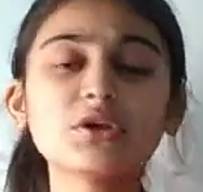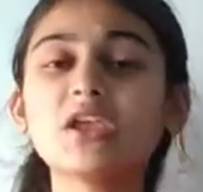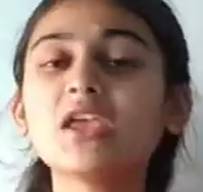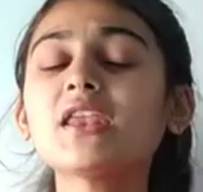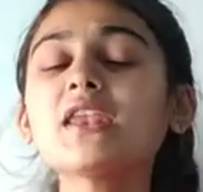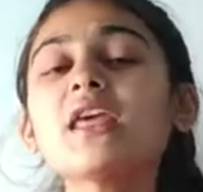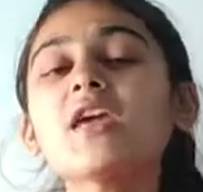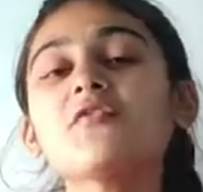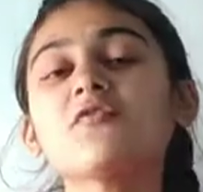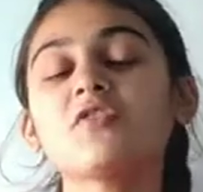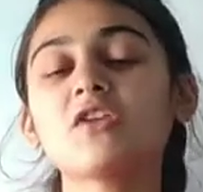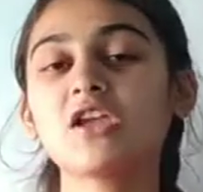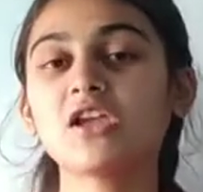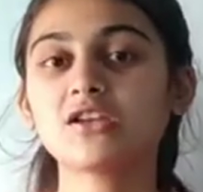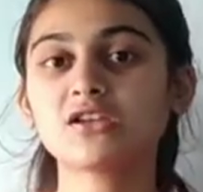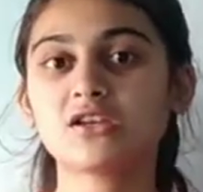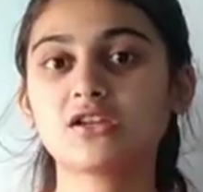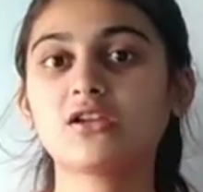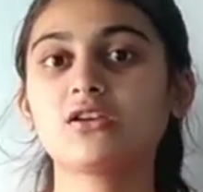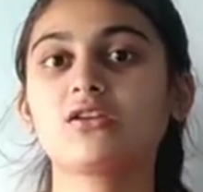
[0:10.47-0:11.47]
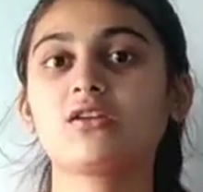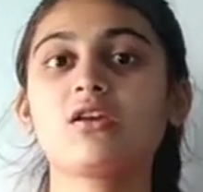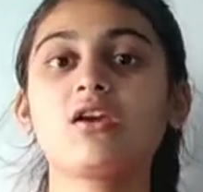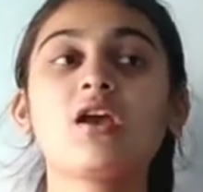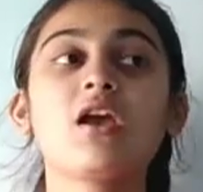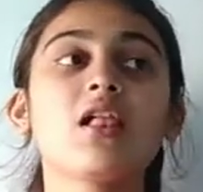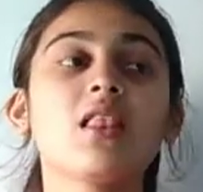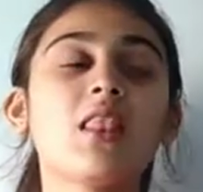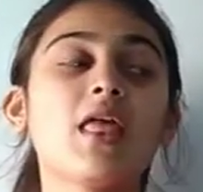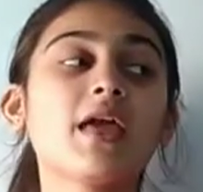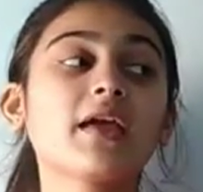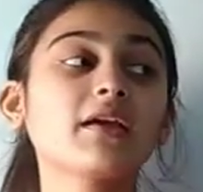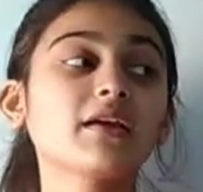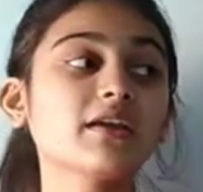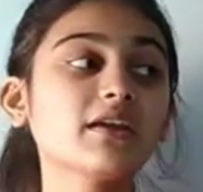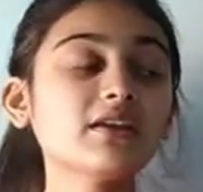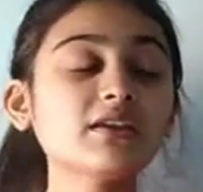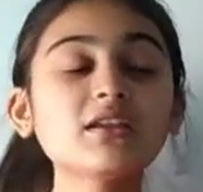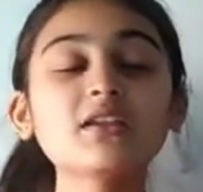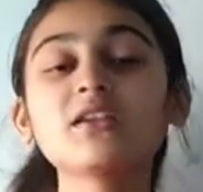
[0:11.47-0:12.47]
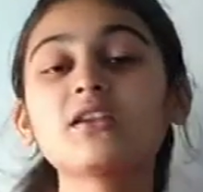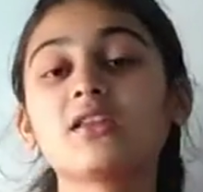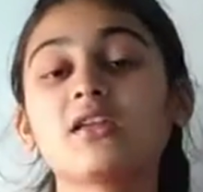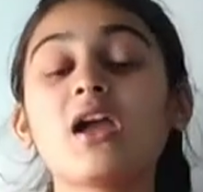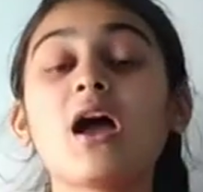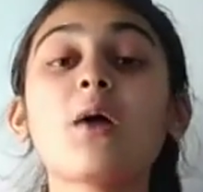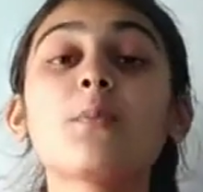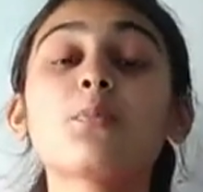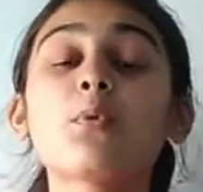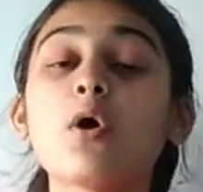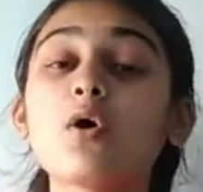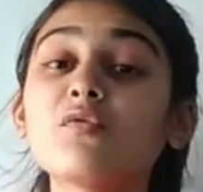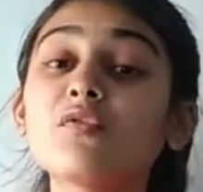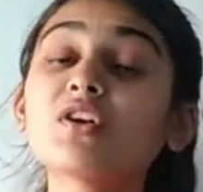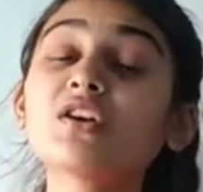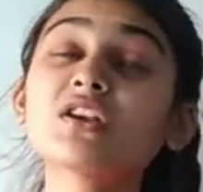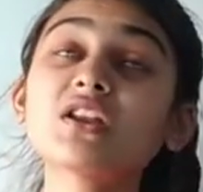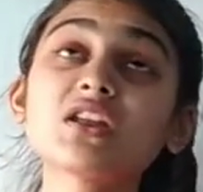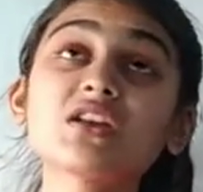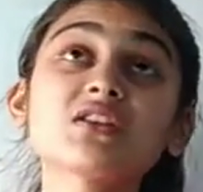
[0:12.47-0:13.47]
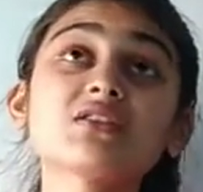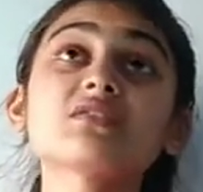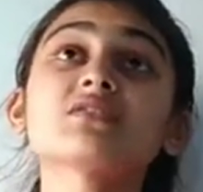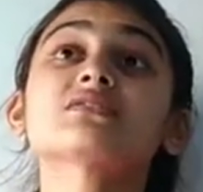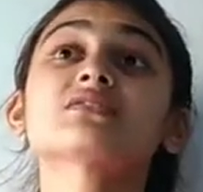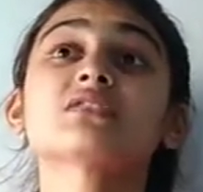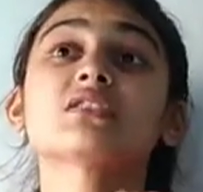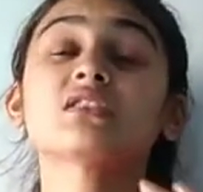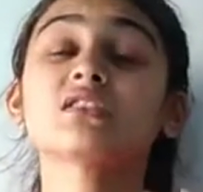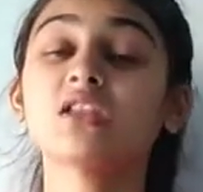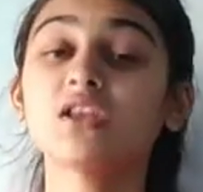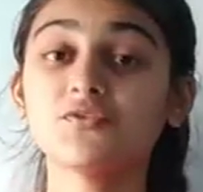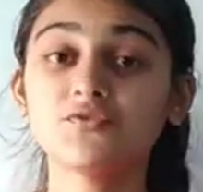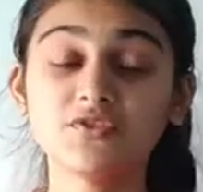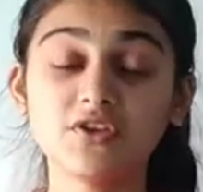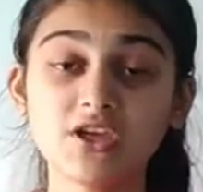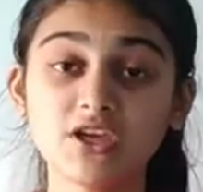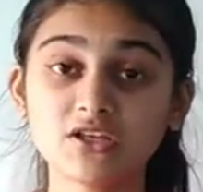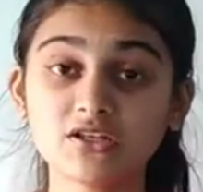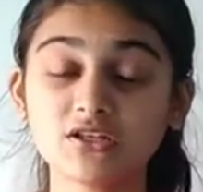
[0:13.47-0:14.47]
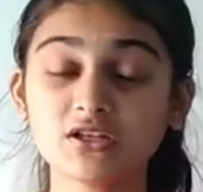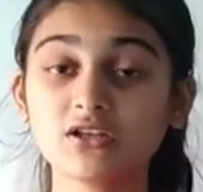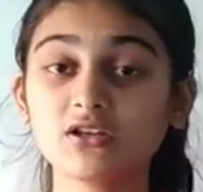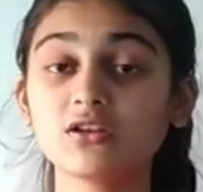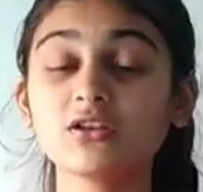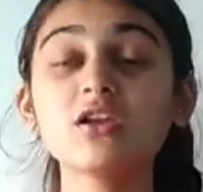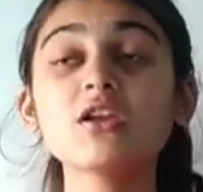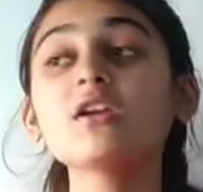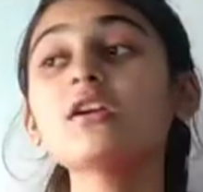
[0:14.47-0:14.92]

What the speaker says: innovated. Like in India, poverty is innovated.